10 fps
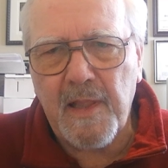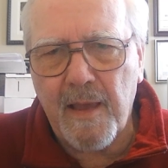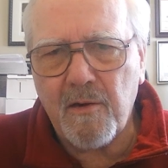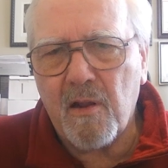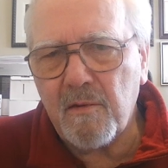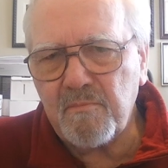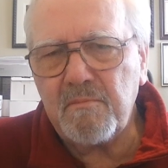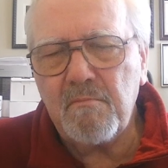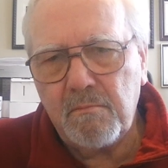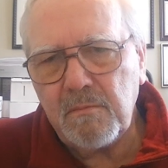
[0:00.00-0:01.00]
Plan
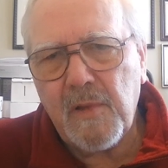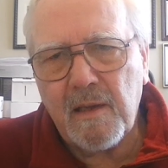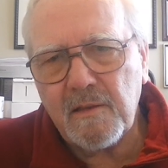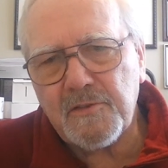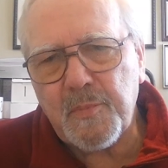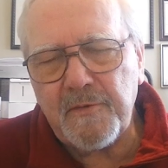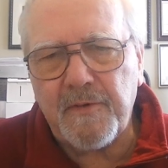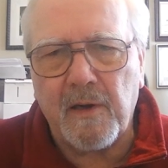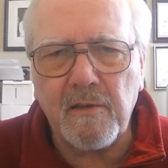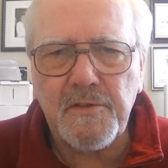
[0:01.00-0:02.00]
on, let's be
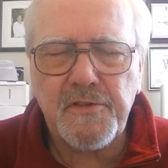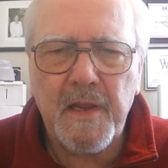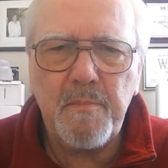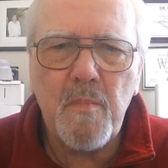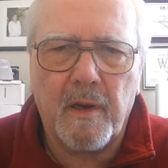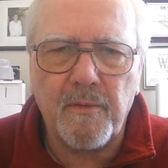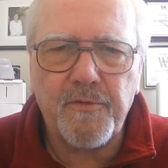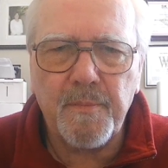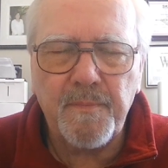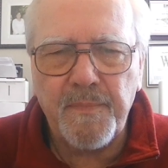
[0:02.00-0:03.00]
fair, let's say
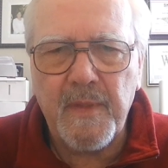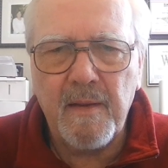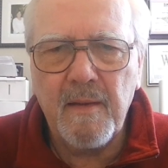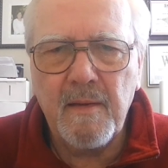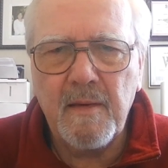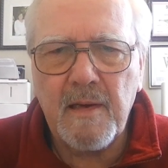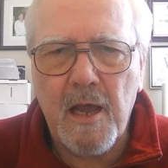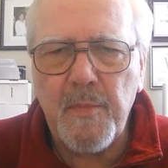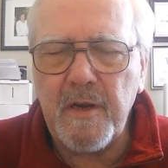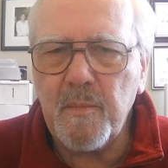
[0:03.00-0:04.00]
months.
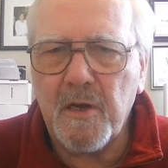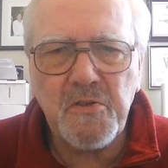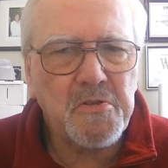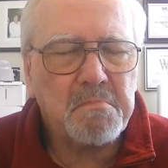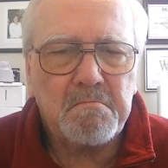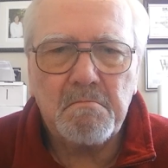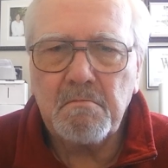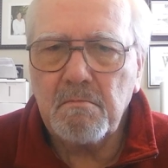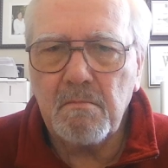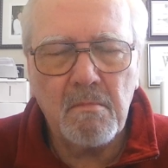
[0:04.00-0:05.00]
How many months?
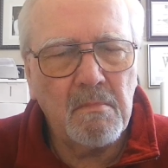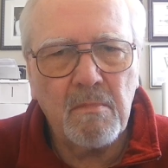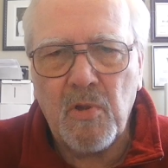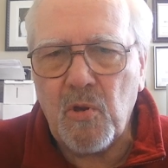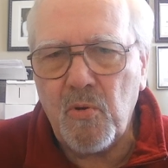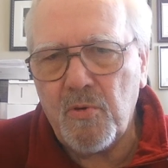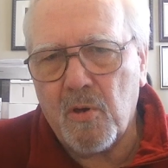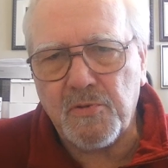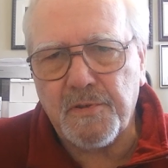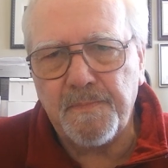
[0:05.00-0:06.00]
Who
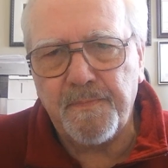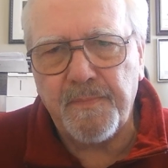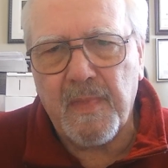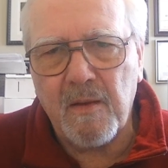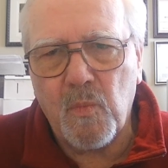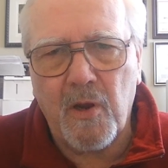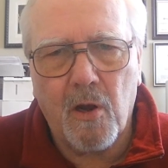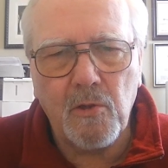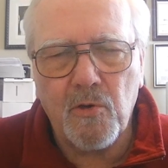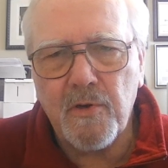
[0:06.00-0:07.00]
knows?
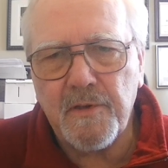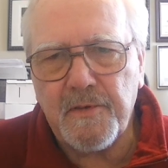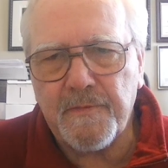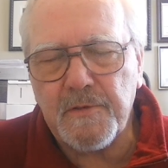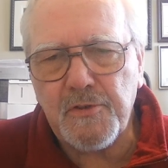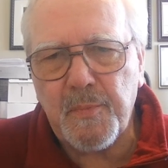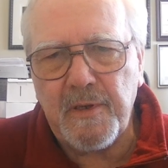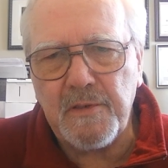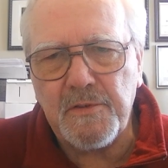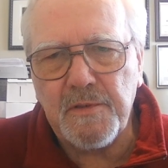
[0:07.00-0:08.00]
We all learn at different
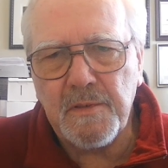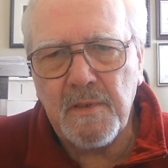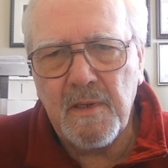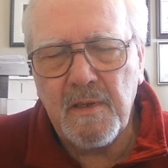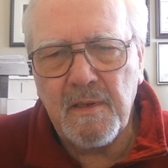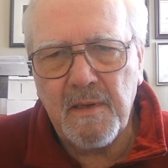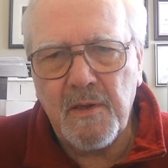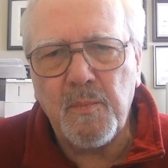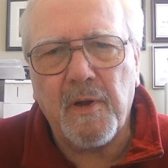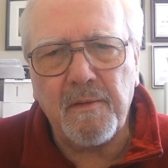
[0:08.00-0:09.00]
speeds.
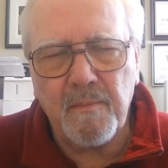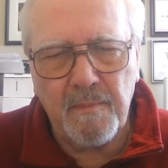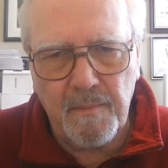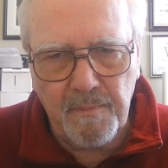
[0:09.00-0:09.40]
But